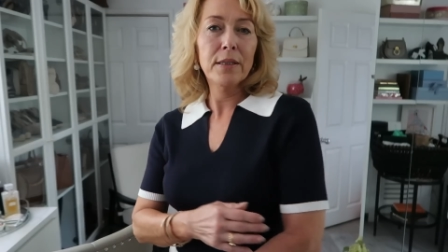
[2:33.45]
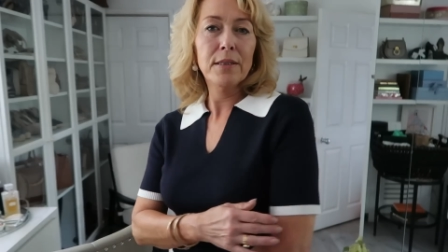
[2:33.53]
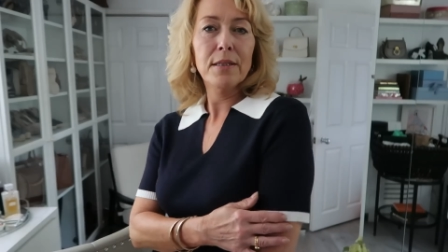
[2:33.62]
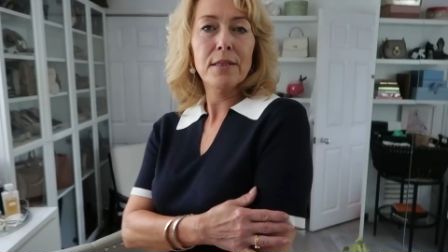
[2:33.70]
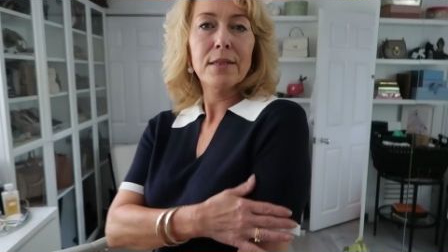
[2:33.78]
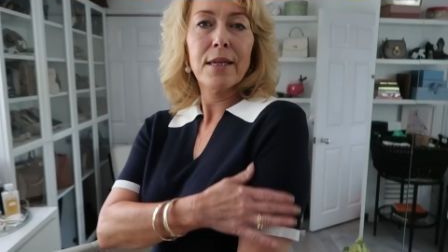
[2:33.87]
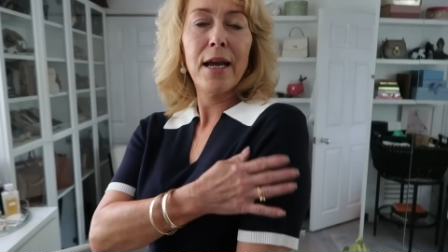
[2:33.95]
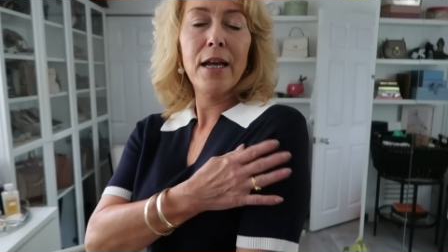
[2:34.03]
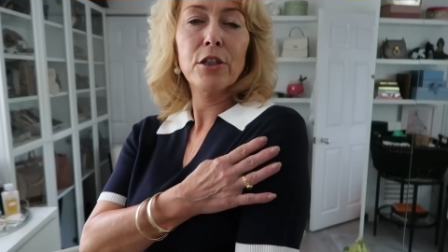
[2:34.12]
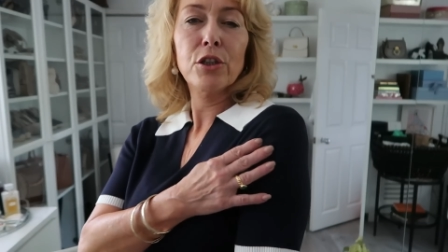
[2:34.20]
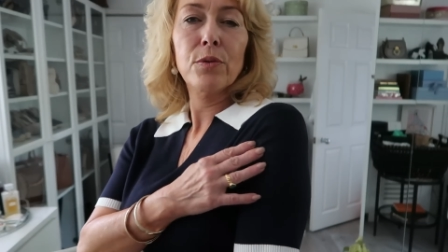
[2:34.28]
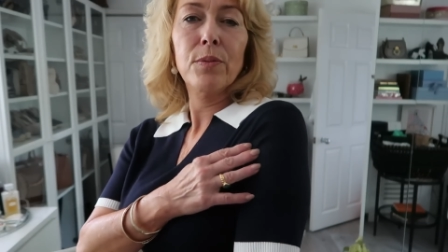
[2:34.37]
This is
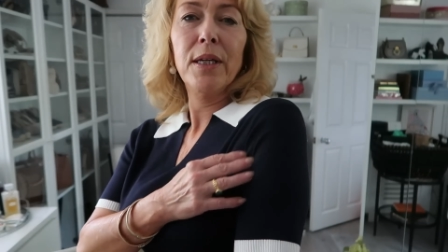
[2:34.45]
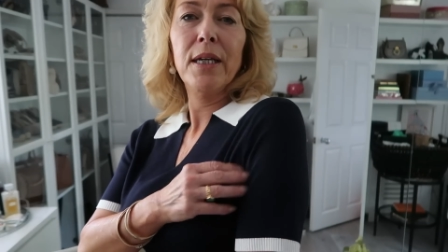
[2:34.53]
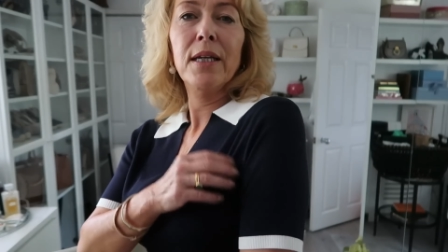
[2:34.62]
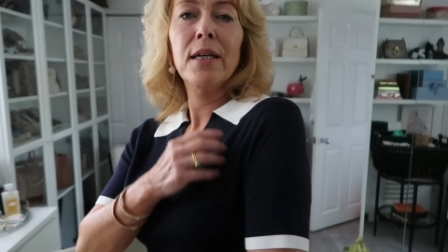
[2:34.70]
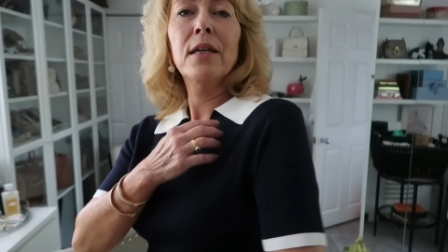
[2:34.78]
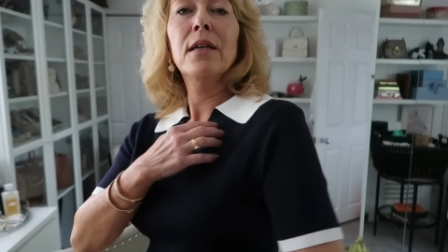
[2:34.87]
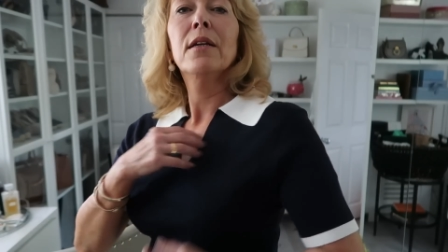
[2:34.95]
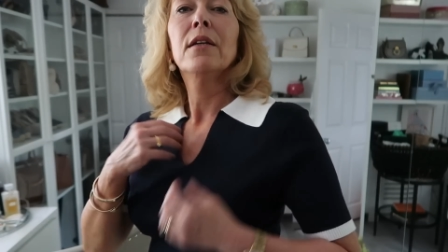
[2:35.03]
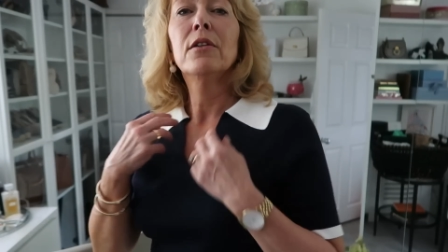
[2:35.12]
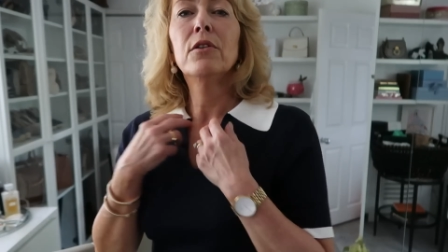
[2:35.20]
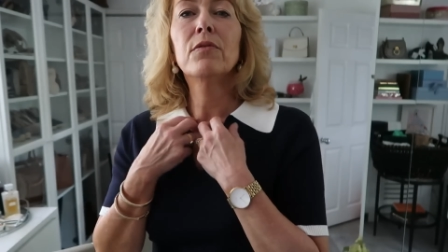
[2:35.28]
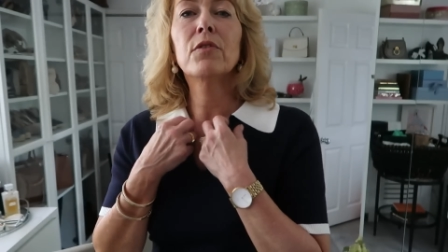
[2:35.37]
cashmere.
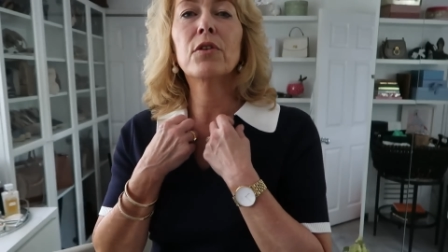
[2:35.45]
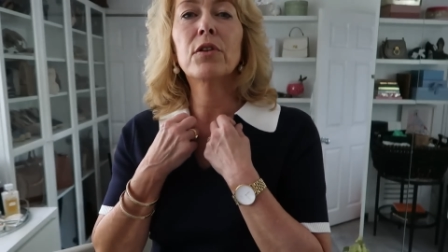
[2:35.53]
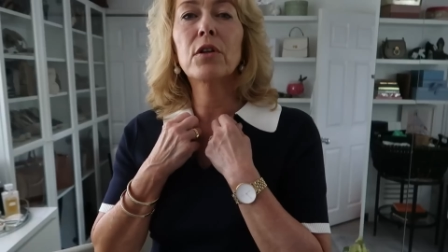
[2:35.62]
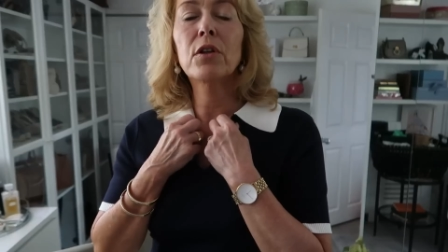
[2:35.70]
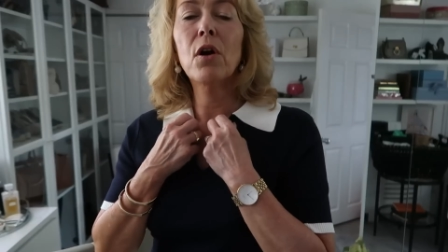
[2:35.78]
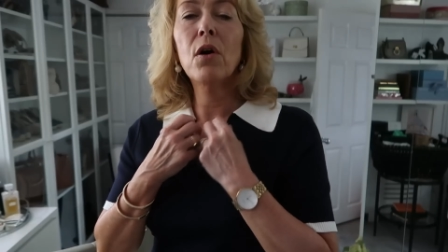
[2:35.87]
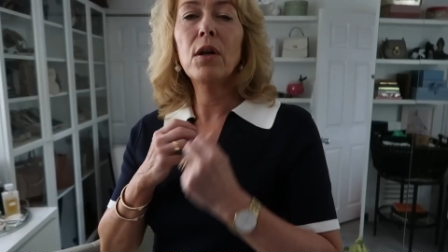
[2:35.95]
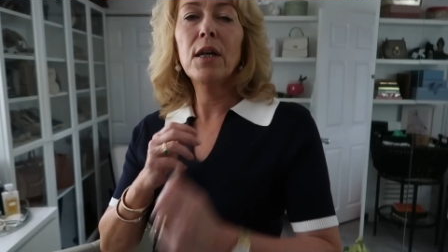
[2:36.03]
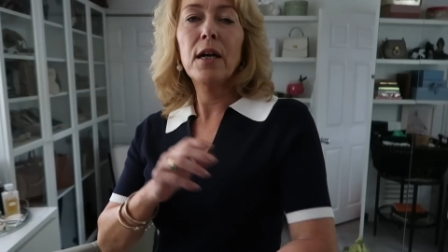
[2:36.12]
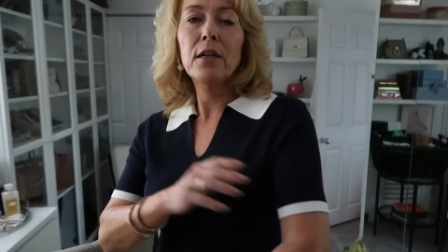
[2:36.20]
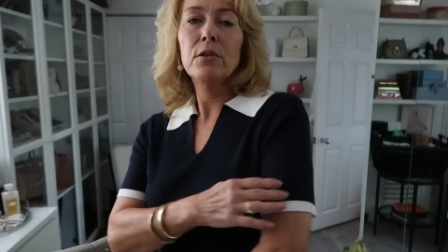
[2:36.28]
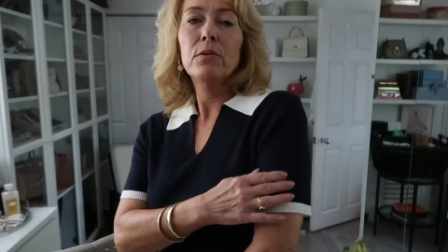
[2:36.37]
You've got the
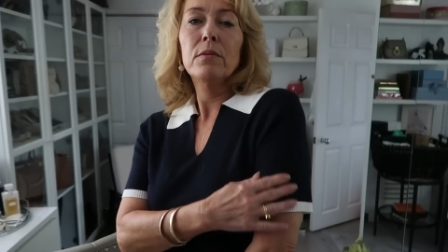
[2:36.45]
collar.